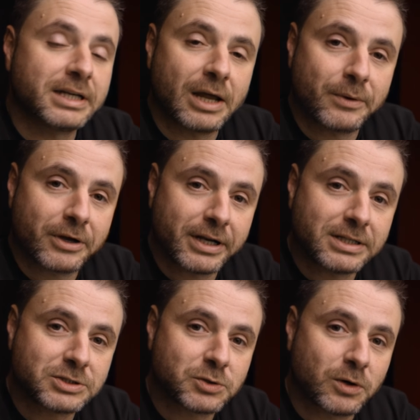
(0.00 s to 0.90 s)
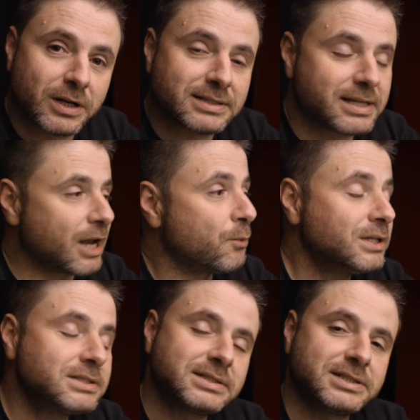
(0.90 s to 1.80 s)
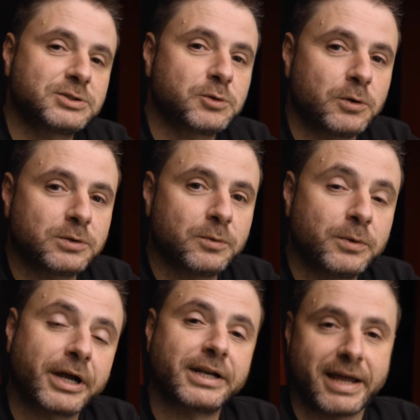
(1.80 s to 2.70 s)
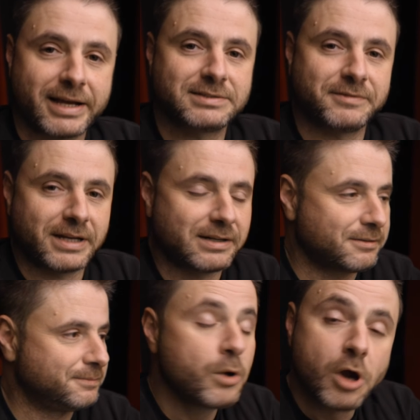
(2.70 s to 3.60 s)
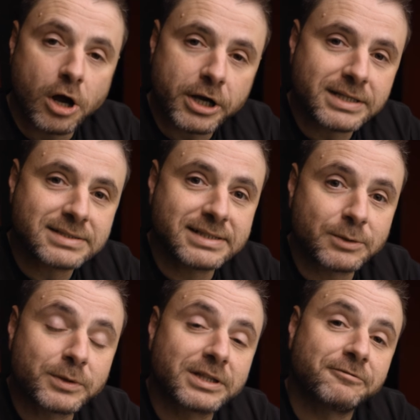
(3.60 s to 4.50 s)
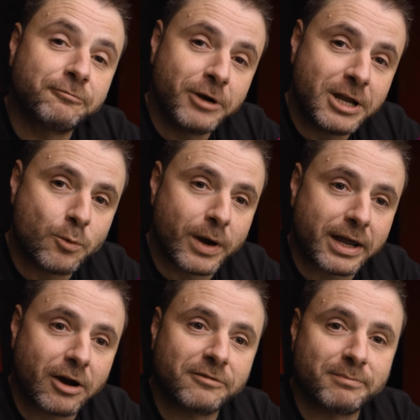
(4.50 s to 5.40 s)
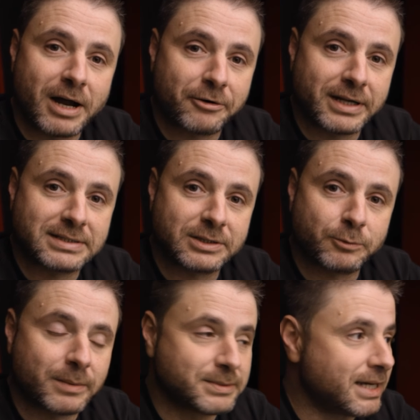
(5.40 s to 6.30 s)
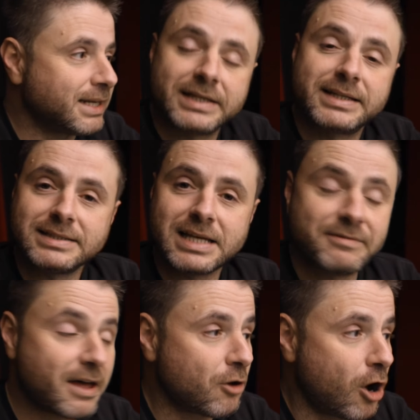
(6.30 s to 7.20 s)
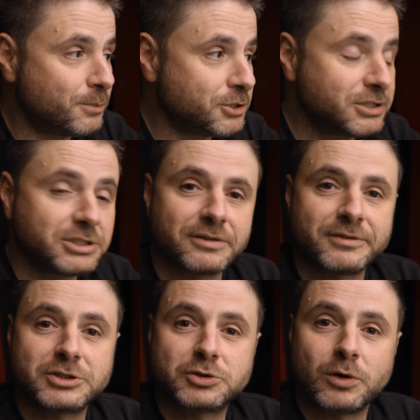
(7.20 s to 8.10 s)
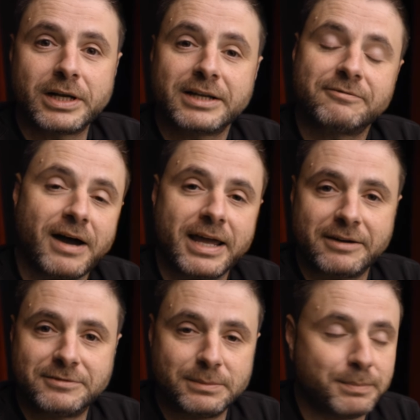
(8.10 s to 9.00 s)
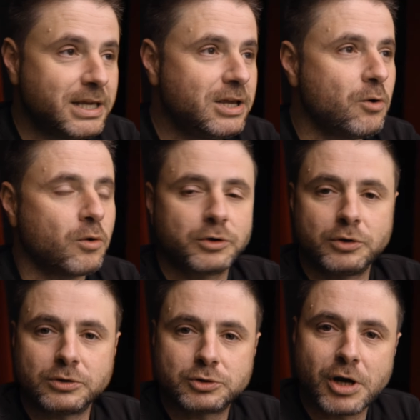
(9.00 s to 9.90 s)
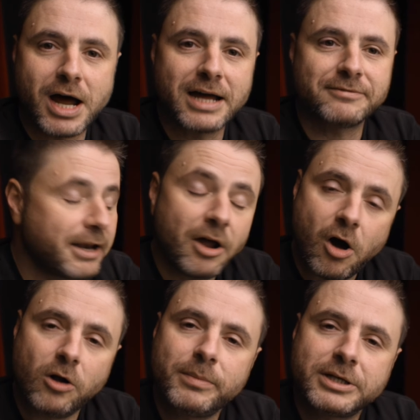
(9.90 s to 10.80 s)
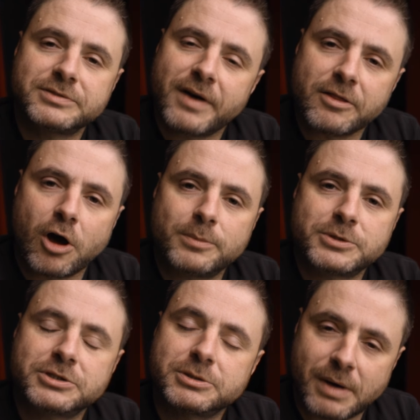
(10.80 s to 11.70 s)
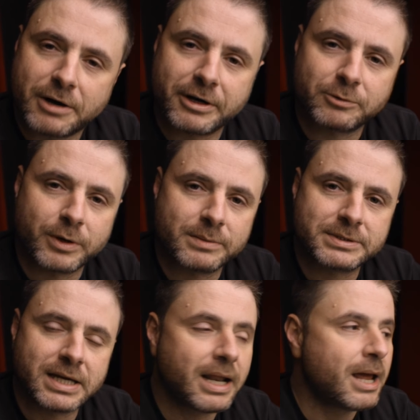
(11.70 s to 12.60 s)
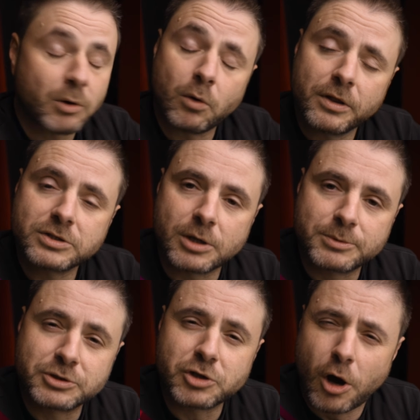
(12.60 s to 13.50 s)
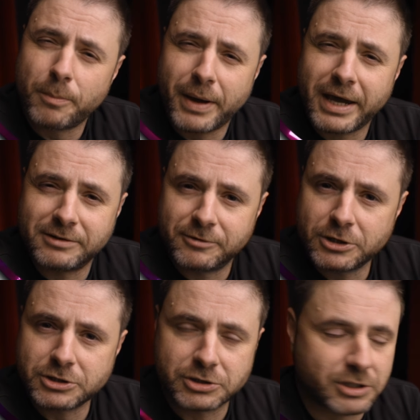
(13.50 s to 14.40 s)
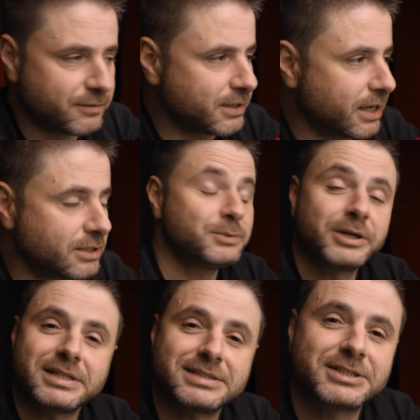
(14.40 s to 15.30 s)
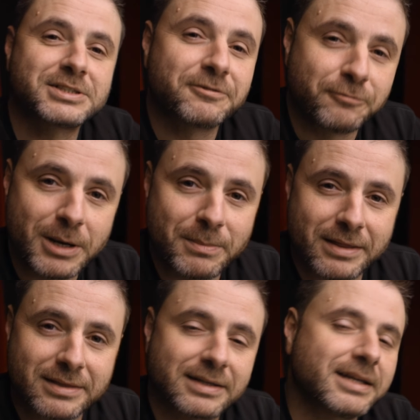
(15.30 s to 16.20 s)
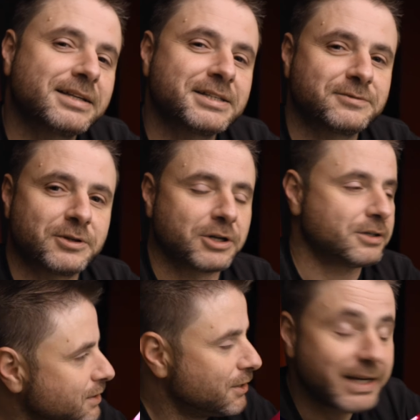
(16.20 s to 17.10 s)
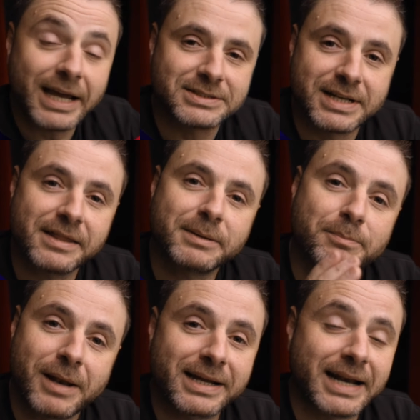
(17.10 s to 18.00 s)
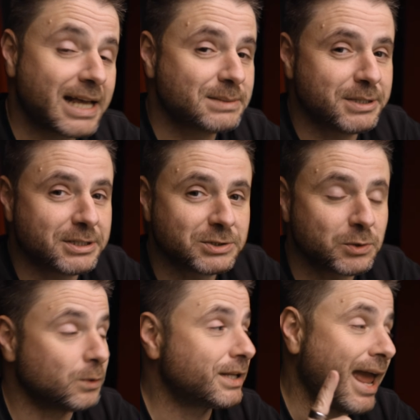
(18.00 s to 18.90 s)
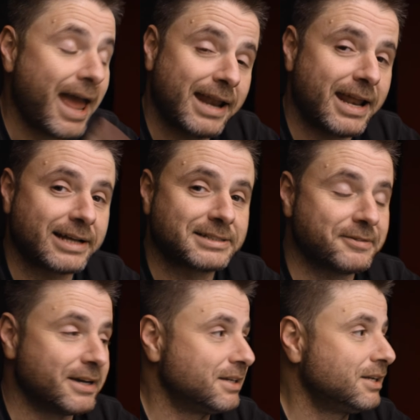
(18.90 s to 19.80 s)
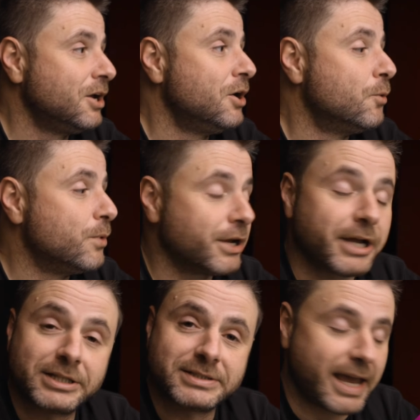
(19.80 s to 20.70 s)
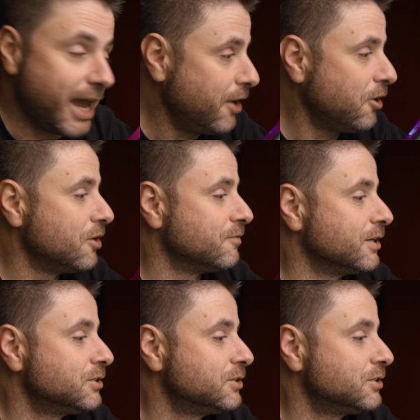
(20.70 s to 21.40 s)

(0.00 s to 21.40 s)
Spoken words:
Now we're going to install it, and once it's installed, we're going to activate it. We are going to stick with the free way of migrating the website. It does have other options of installing it via FTP or Google Drive and a whole bunch of other options to migrate the website, but all those options are paid versions of it. So we're going to stick to the free method in this video. Okay, so now that the plugin has been installed and activated, we are going to head over